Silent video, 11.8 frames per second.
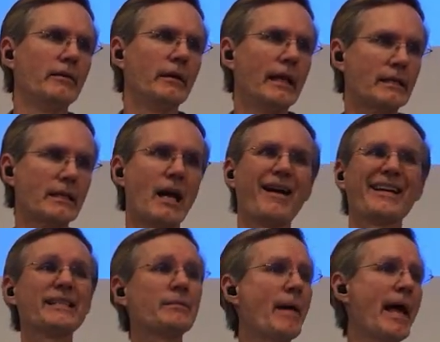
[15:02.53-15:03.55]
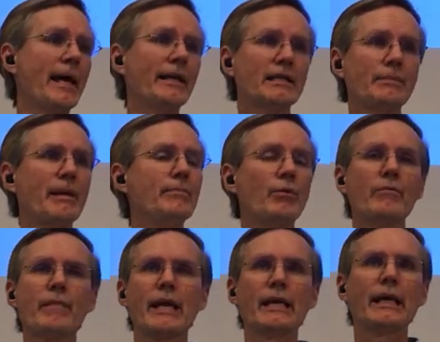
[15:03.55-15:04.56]
It's not as bad as people
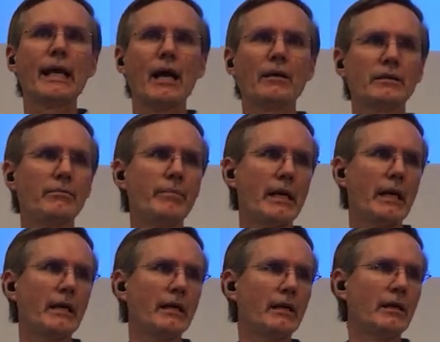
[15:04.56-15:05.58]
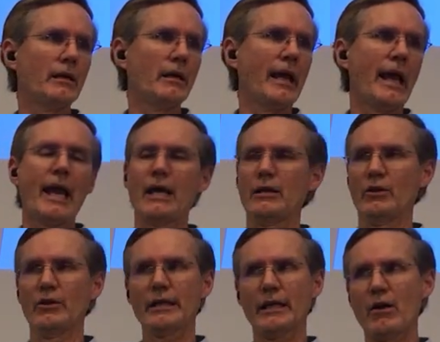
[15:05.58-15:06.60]
make it out to be. And
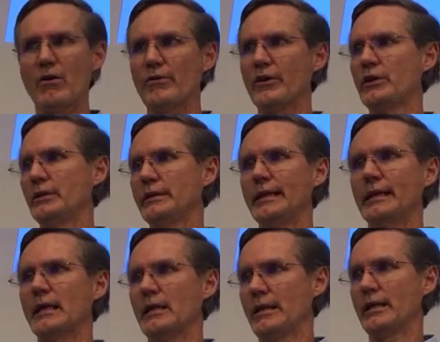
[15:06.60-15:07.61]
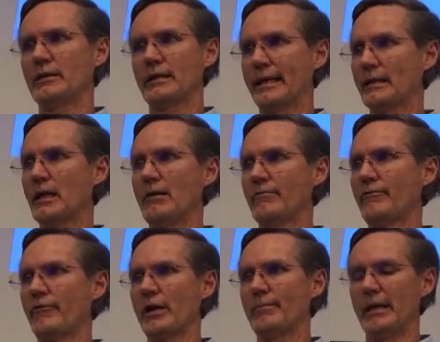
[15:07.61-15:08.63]
look at all the good that can come
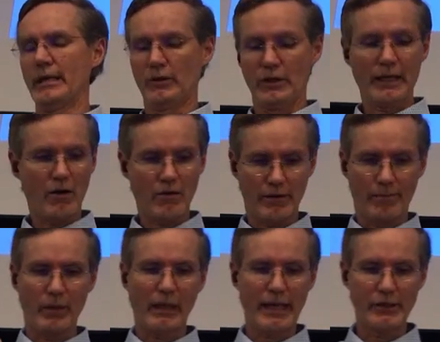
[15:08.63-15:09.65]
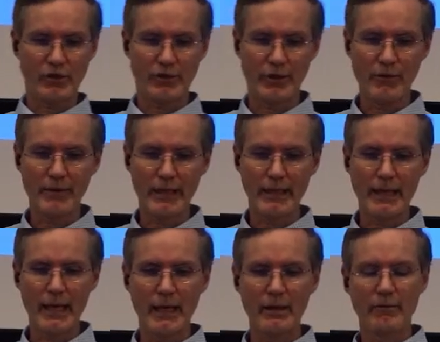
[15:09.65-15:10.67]
from it. Look at all the pleasure you can
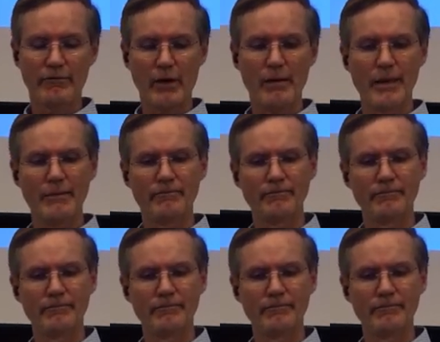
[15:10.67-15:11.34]
get from it.